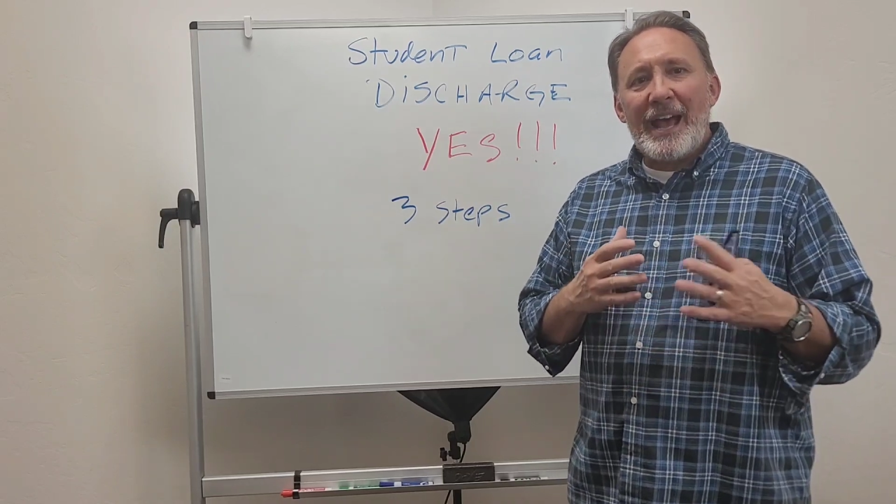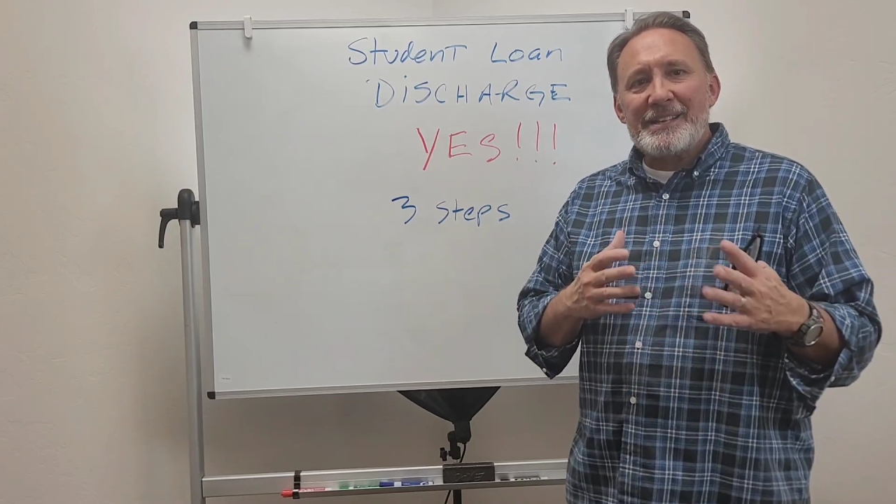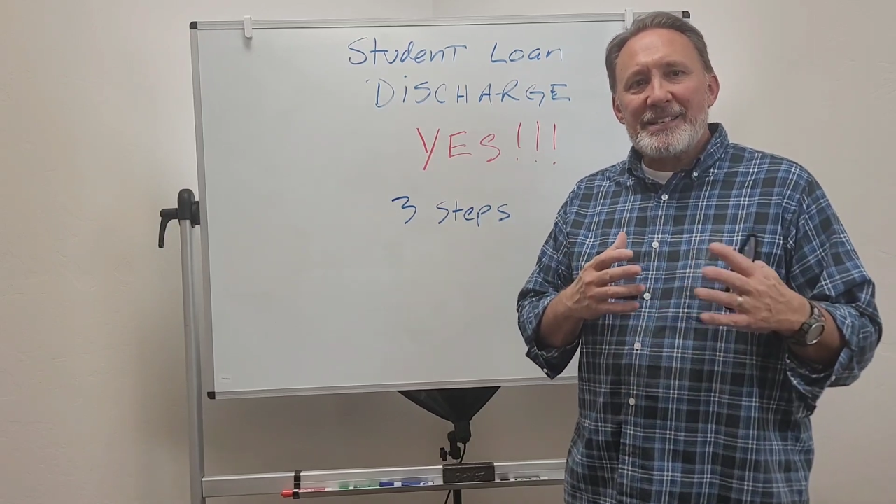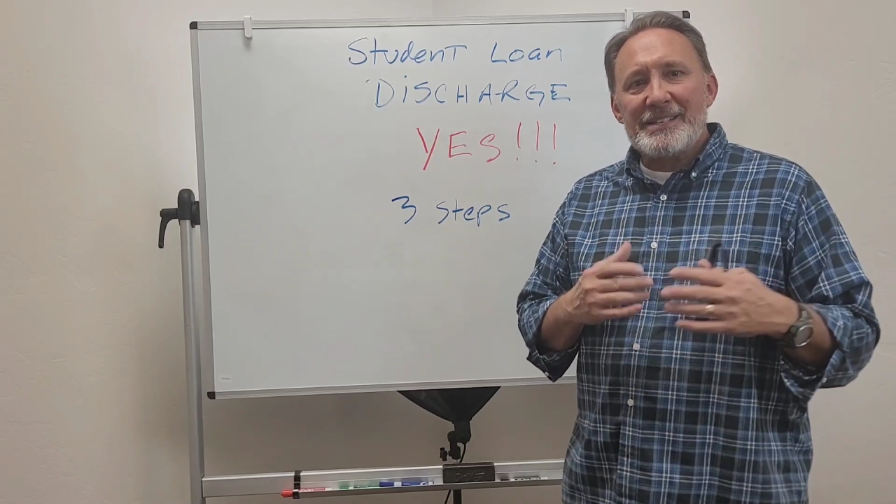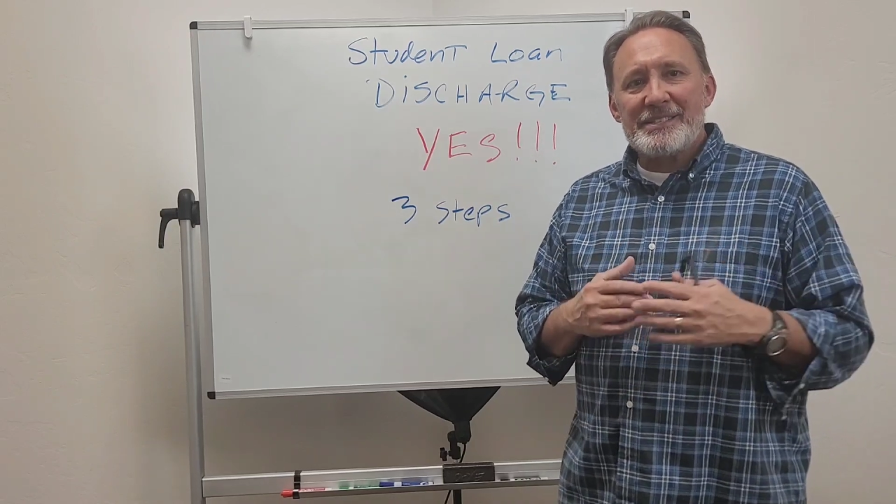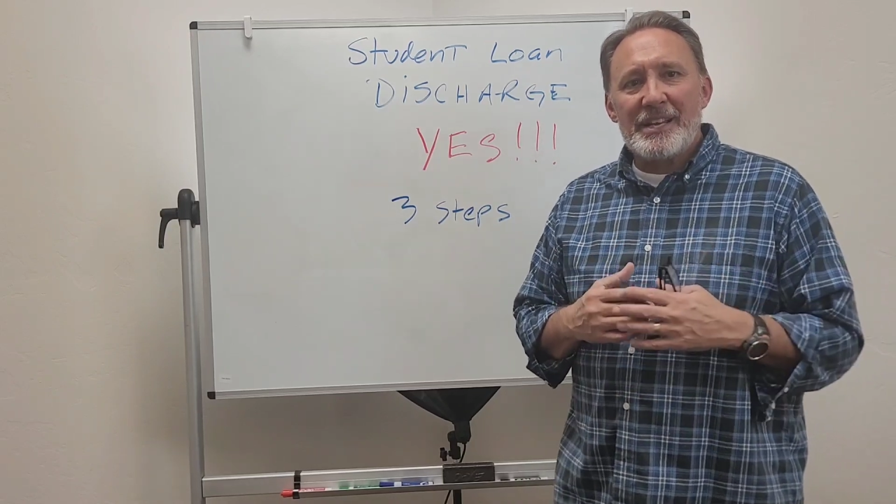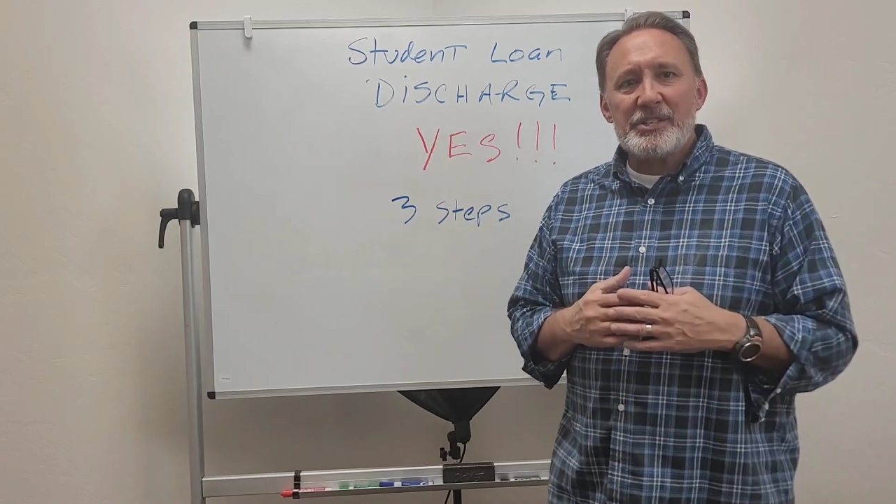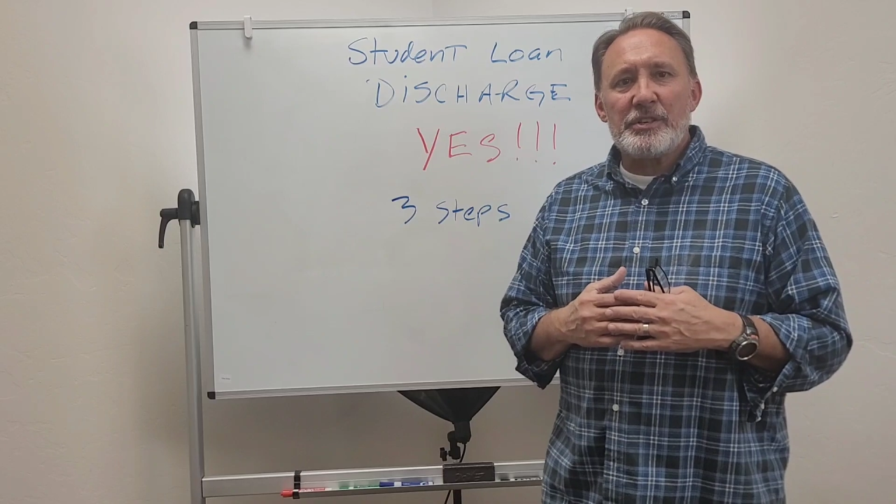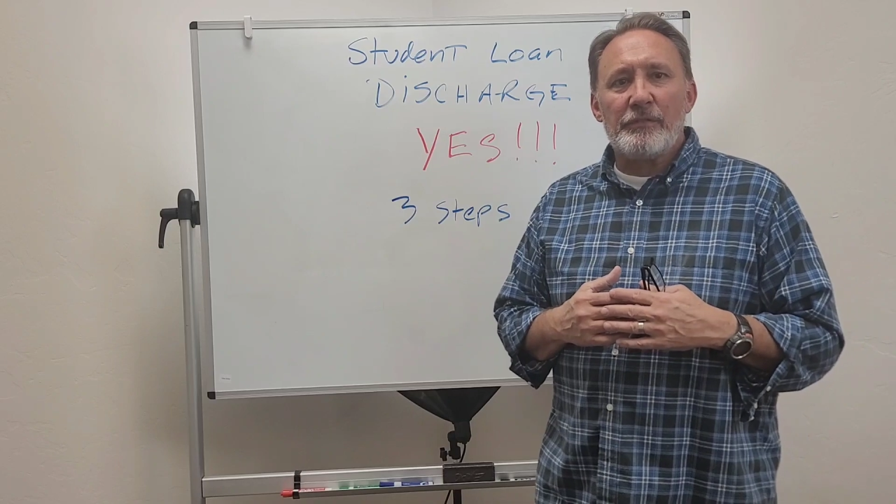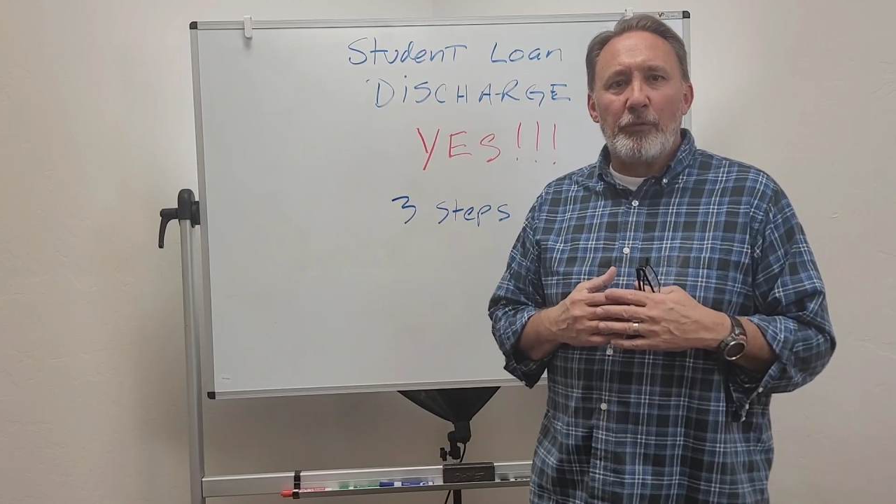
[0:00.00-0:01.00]

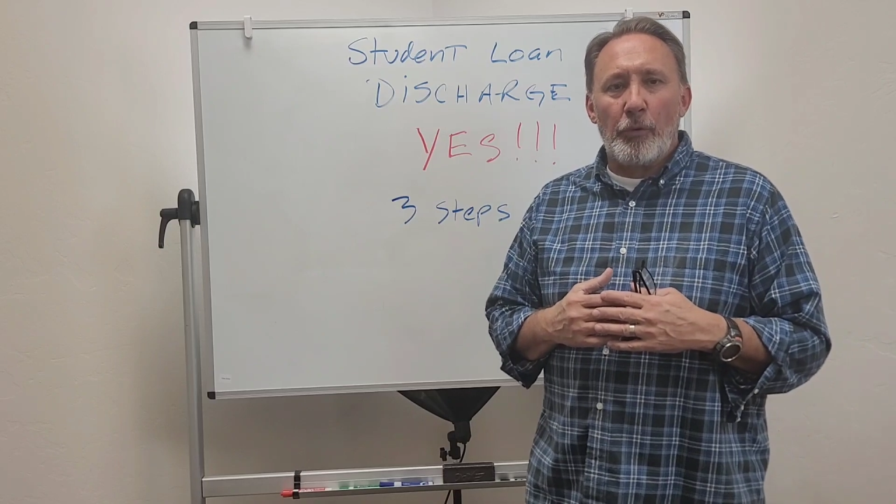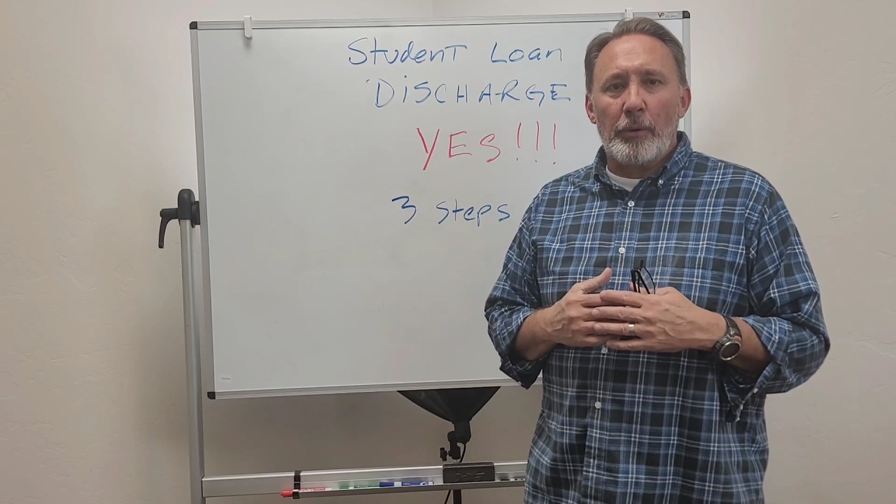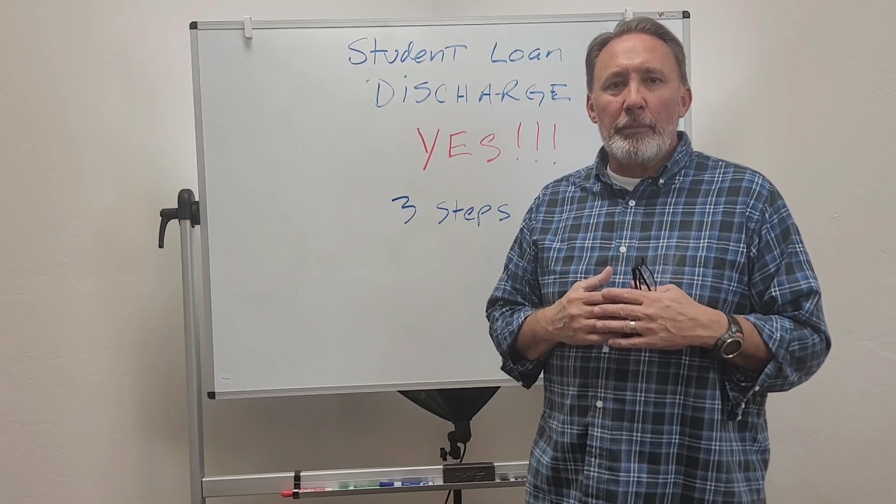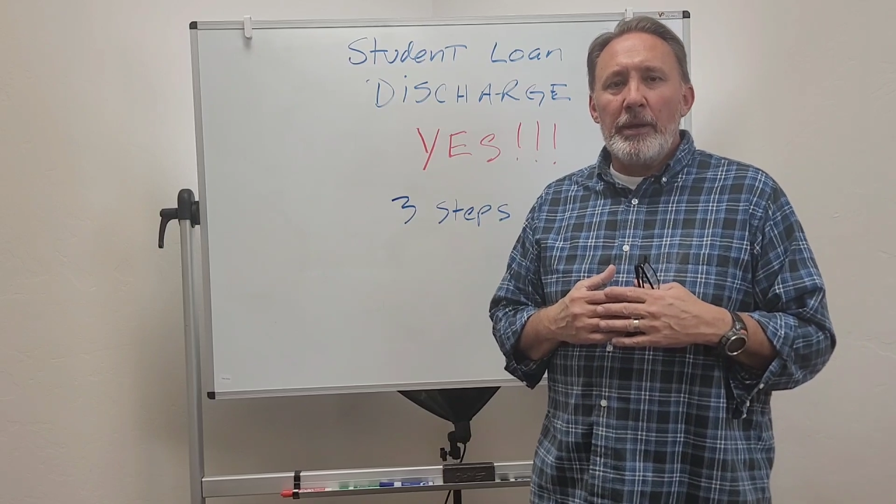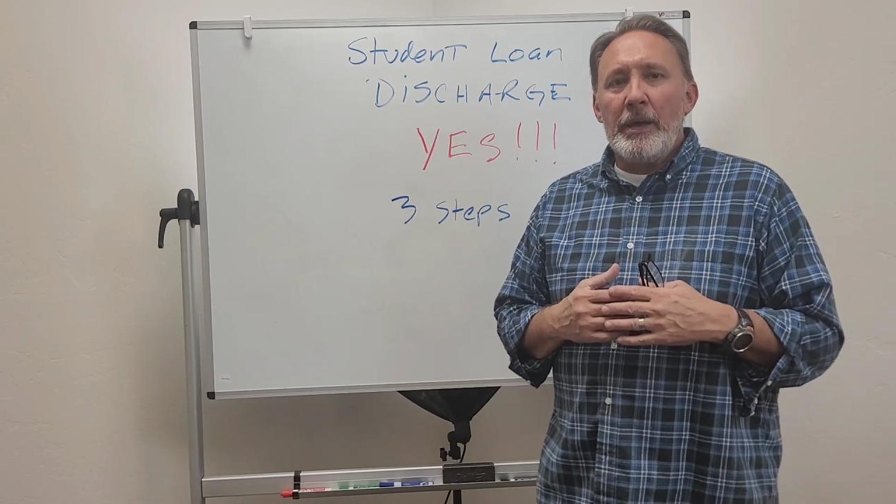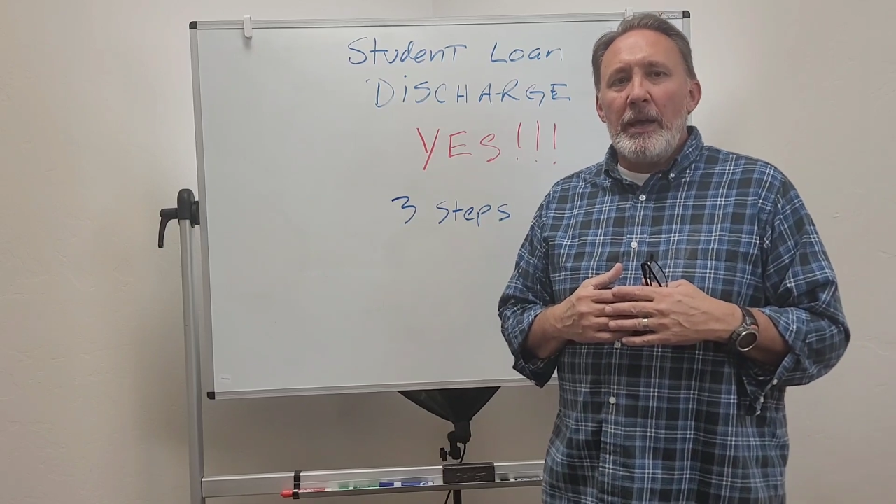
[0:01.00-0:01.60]
attestation form.